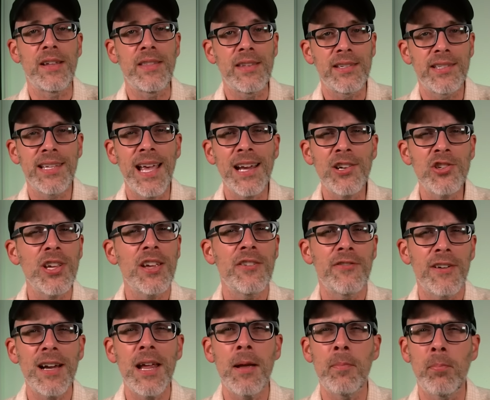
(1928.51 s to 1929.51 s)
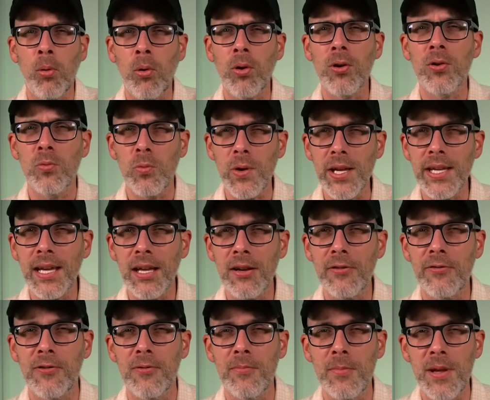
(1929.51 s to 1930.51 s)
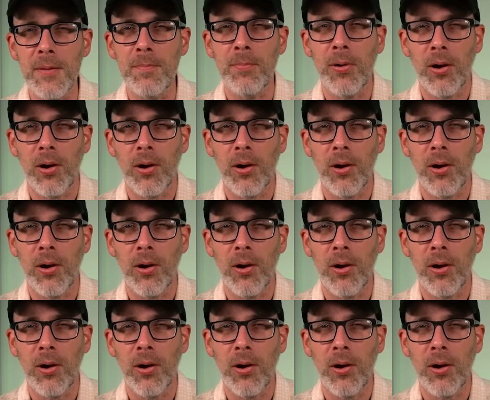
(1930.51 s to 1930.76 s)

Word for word: And this is actually a very important weekend for me